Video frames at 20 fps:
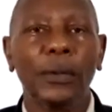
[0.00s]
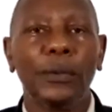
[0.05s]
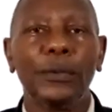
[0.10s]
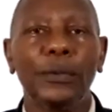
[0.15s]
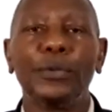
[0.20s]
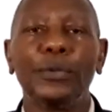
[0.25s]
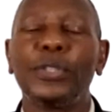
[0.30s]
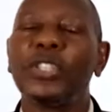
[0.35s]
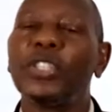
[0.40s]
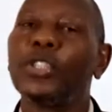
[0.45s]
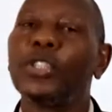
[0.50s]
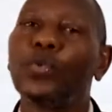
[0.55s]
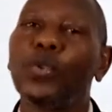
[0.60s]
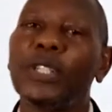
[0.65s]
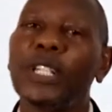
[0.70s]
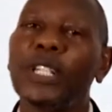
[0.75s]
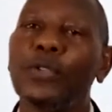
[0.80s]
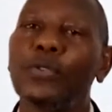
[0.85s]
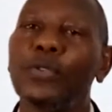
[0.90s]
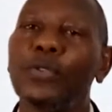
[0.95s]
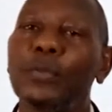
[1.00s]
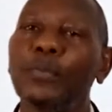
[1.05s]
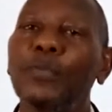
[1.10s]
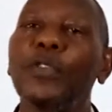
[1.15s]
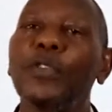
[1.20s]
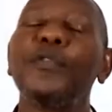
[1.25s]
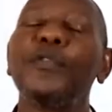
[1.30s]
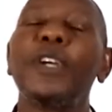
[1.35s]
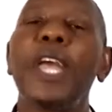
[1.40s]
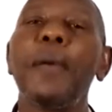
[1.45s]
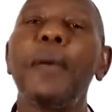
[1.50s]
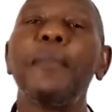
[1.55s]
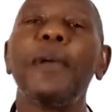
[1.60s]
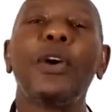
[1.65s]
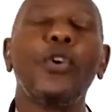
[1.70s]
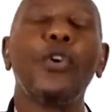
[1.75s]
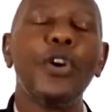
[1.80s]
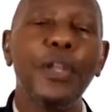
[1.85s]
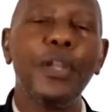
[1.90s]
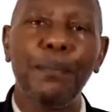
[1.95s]
we will treat water to remove
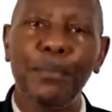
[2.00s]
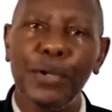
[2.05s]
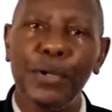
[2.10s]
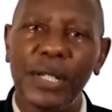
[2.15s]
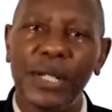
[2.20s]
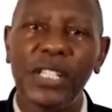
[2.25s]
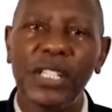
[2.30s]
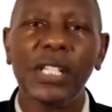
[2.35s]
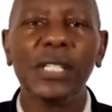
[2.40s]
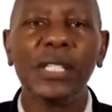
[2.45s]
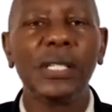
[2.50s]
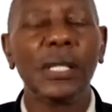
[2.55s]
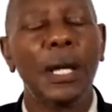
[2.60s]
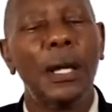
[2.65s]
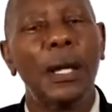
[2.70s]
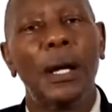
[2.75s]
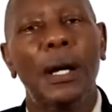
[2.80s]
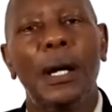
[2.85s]
chemical impurities,